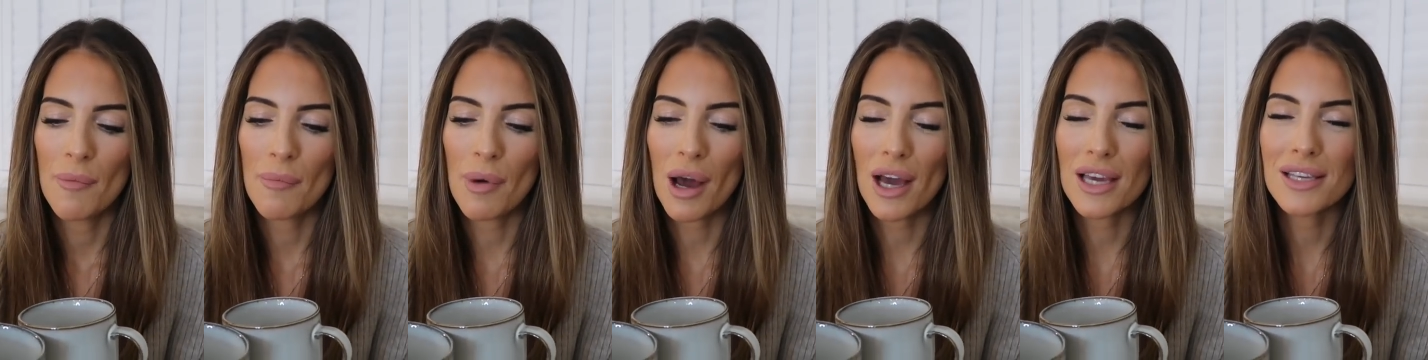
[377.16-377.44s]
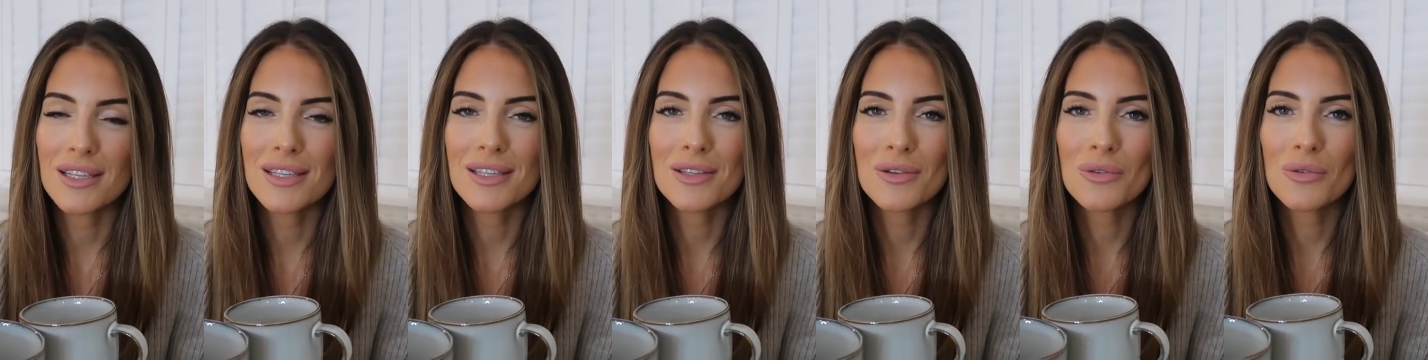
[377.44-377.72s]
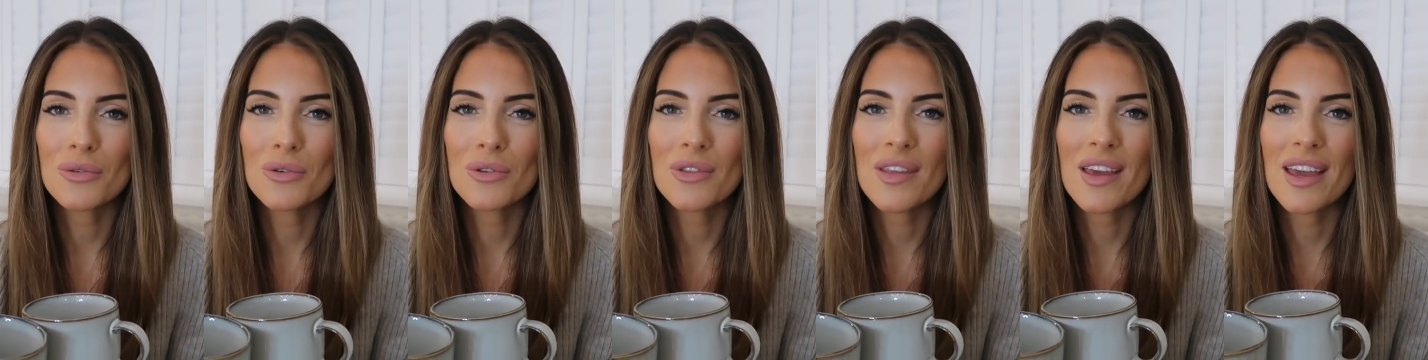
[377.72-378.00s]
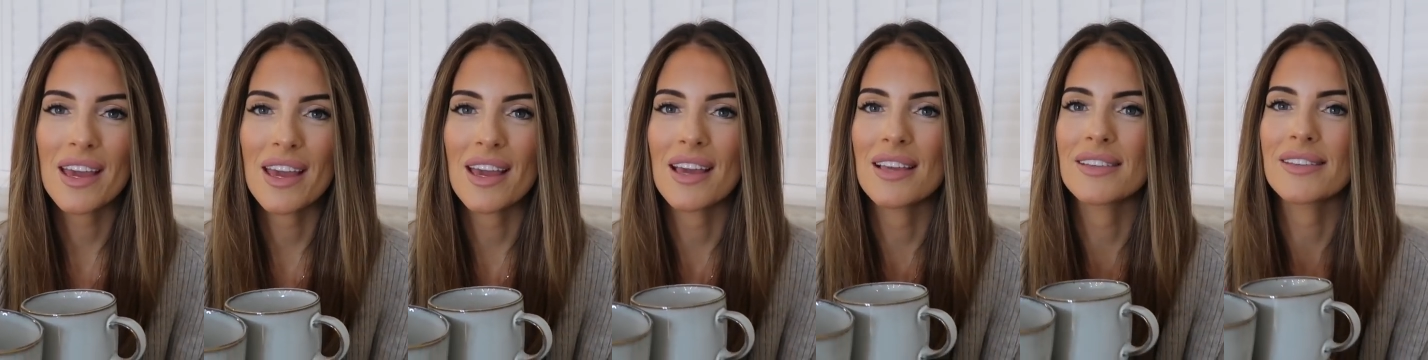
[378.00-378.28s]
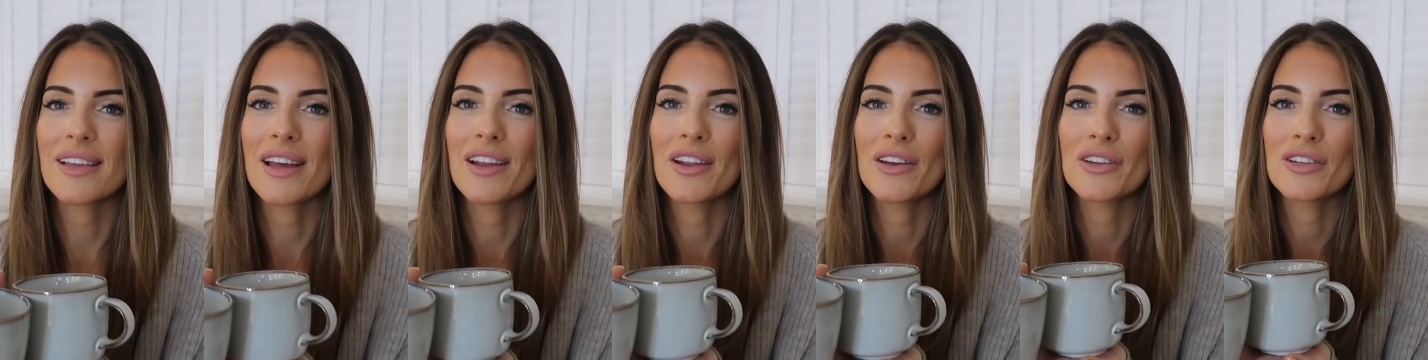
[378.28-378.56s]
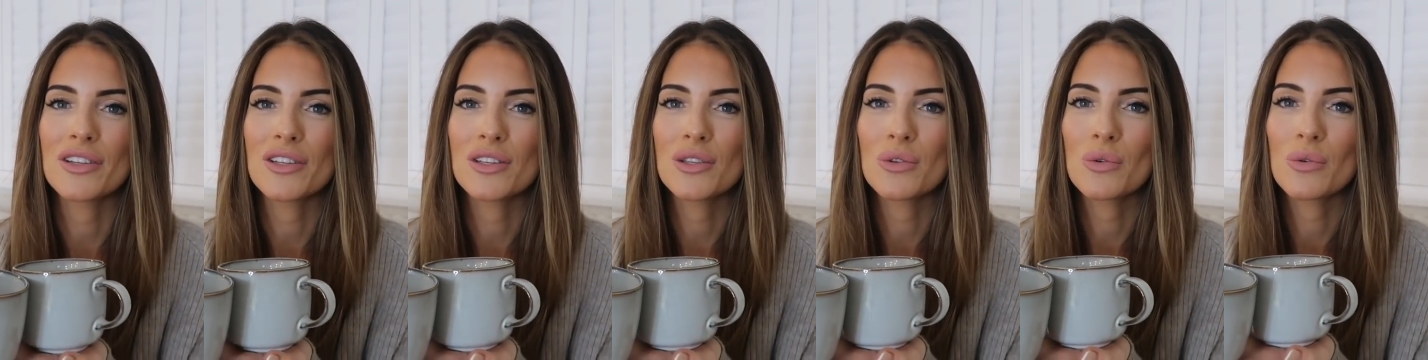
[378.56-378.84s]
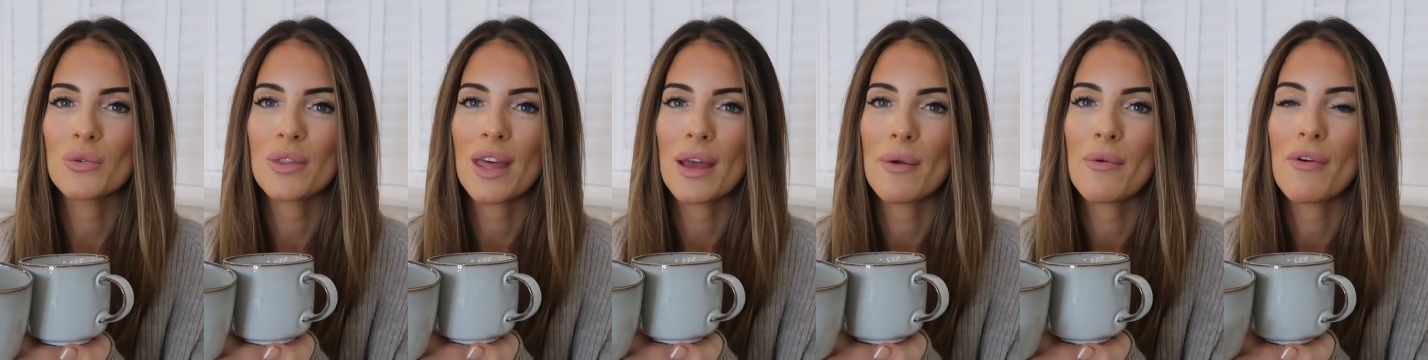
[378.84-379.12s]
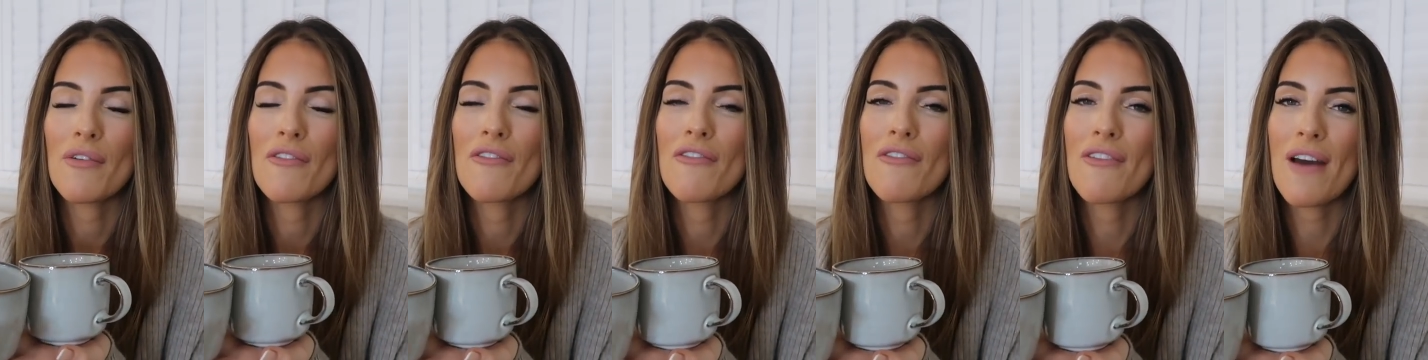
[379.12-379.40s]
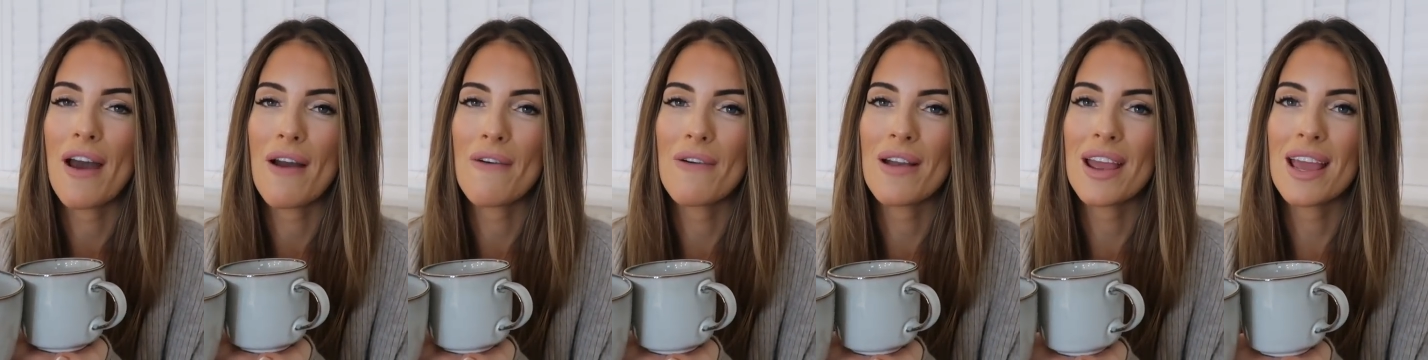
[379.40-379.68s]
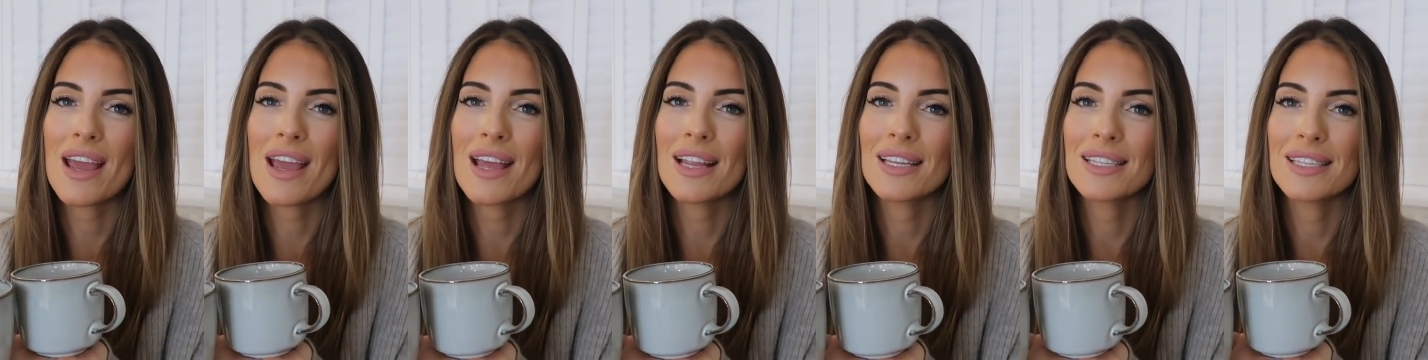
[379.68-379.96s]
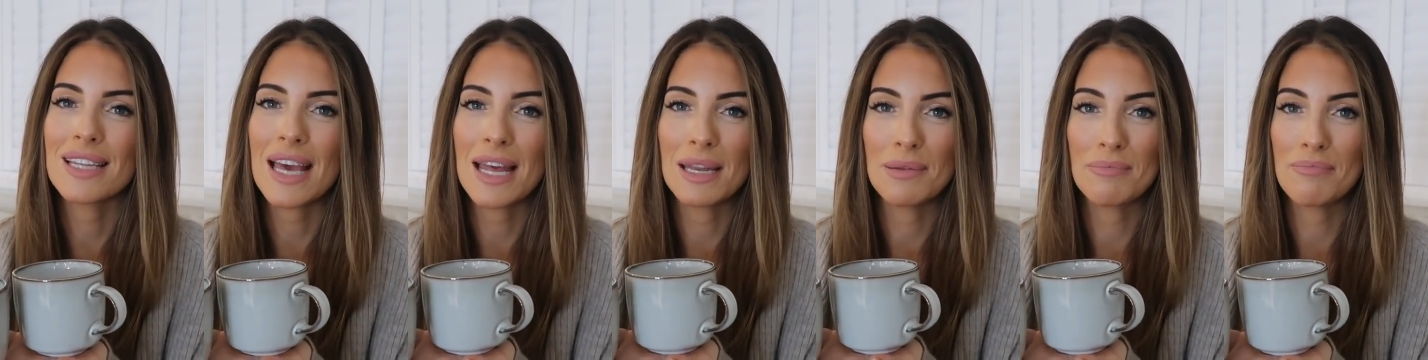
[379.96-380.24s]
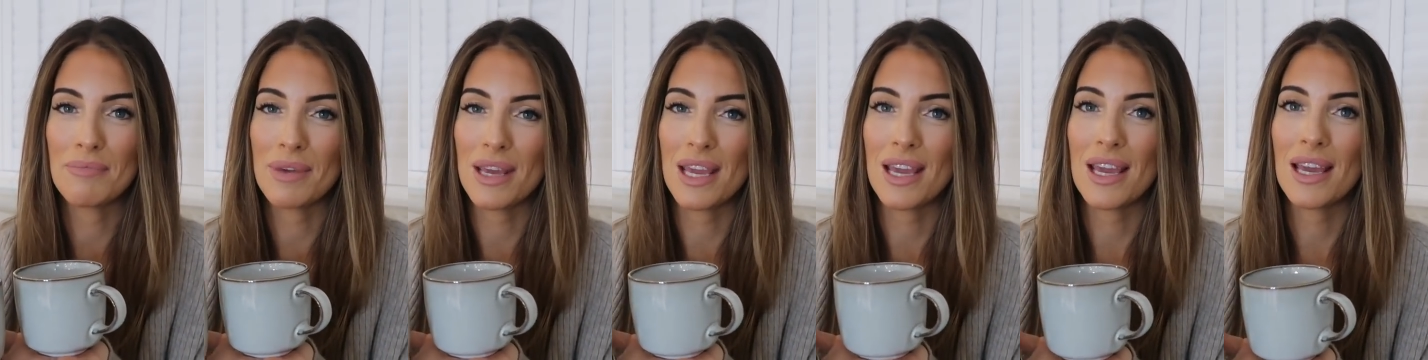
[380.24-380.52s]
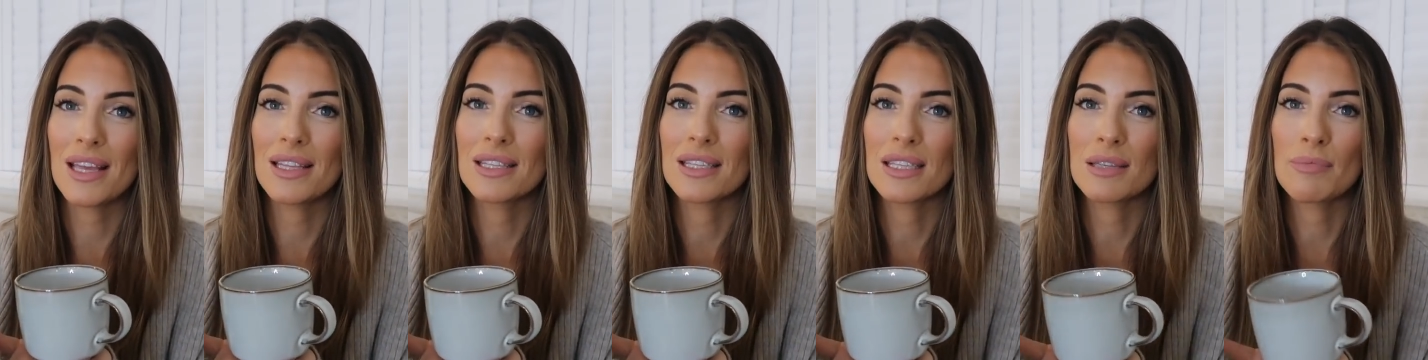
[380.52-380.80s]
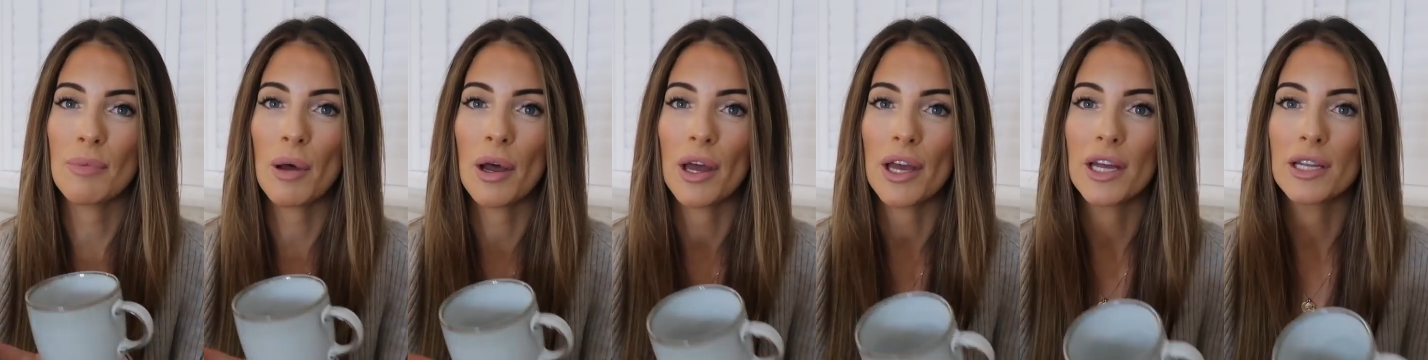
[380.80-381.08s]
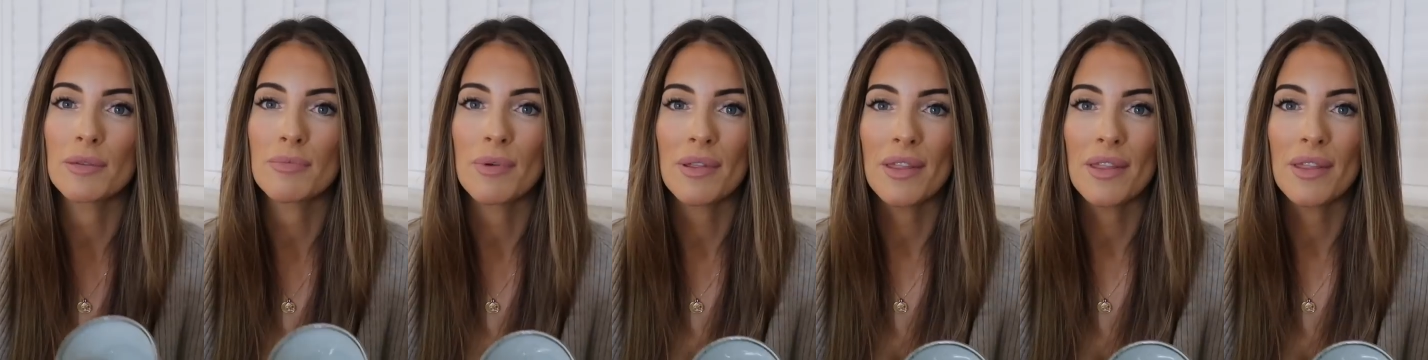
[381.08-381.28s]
But I saw these and I just thought they were very Denby inspired,